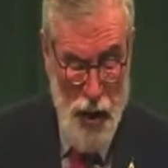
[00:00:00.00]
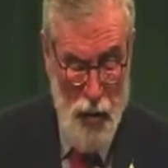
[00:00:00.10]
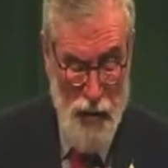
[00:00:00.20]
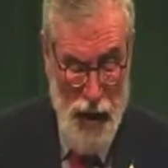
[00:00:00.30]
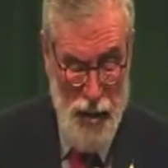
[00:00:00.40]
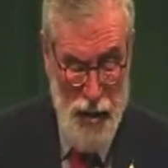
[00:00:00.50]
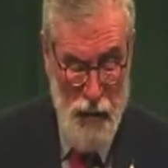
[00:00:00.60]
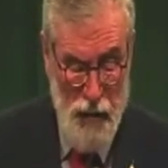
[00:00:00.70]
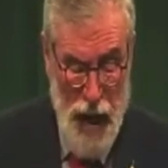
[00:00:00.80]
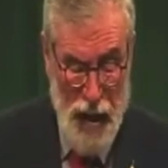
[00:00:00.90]
and
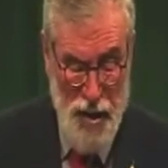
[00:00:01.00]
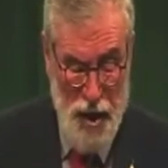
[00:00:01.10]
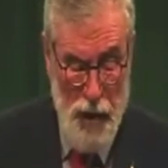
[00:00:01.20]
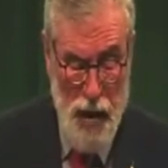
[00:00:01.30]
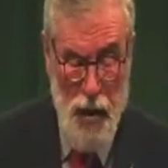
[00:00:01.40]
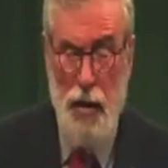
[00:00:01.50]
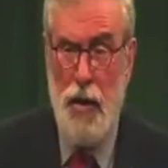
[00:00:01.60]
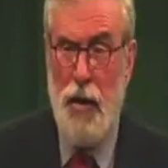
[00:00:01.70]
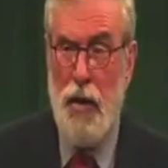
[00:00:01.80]
offensive legacy bill.